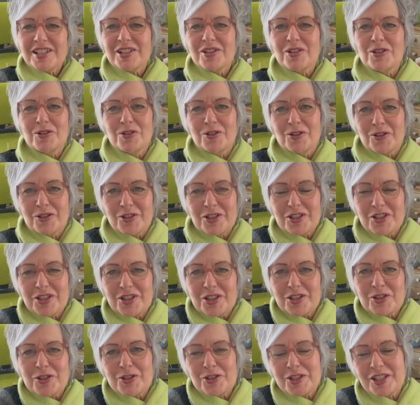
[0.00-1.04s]

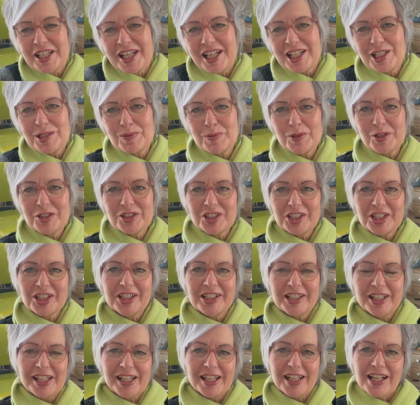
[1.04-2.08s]
course, Your Sketchbook
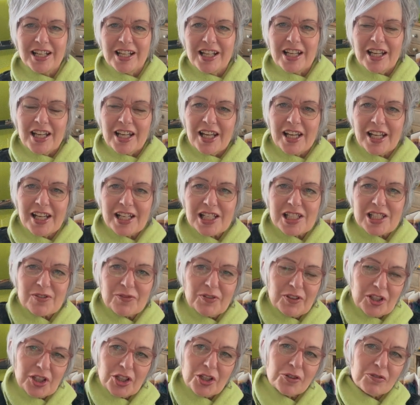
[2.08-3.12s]
Journey, it's
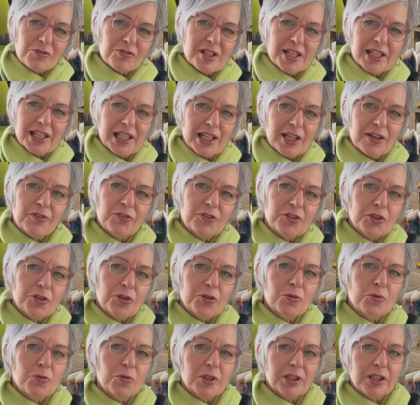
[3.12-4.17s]
for you really if
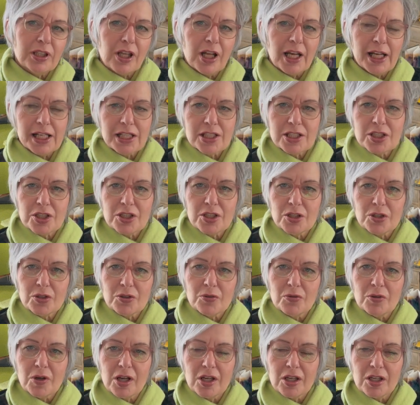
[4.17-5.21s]
you would like
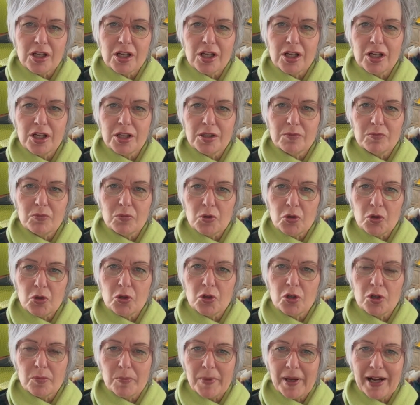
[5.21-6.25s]
to learn
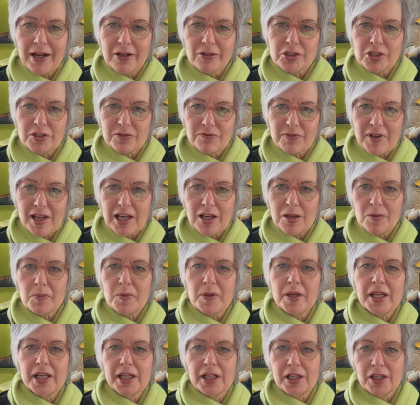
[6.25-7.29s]
more about
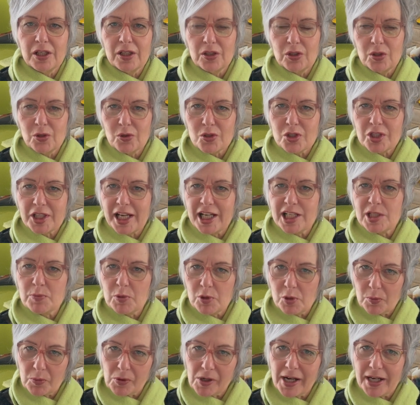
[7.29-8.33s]
developing your
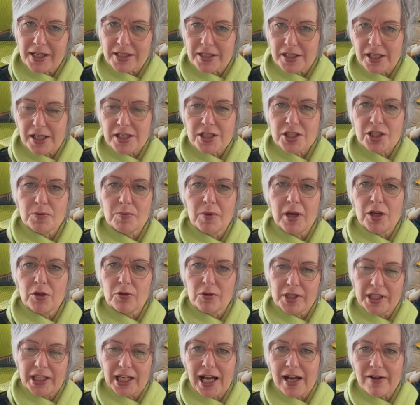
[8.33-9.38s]
sketchbook practice. You might
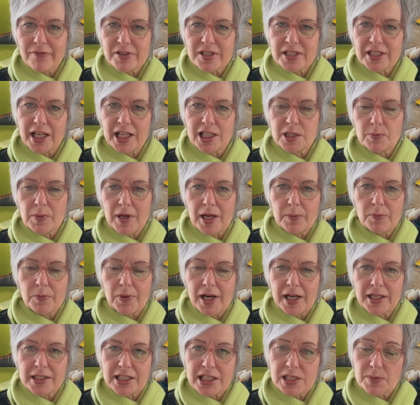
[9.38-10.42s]
already have a sketchbook
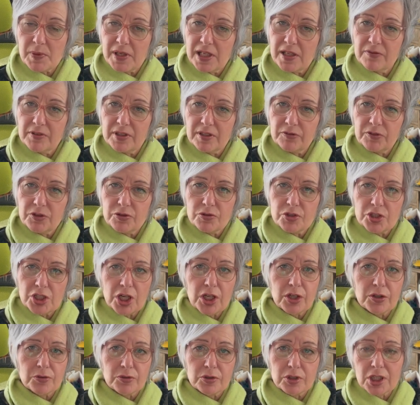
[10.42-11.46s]
practice, but even if you
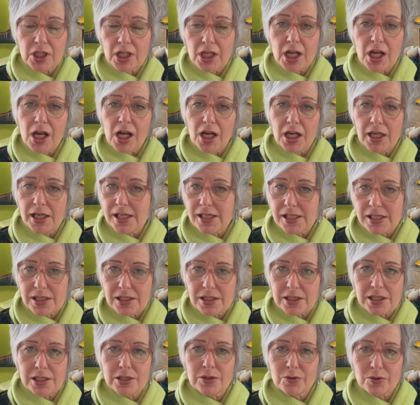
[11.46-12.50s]
don't, it's
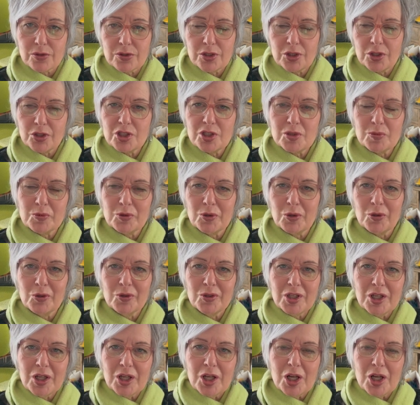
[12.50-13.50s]
still suitable.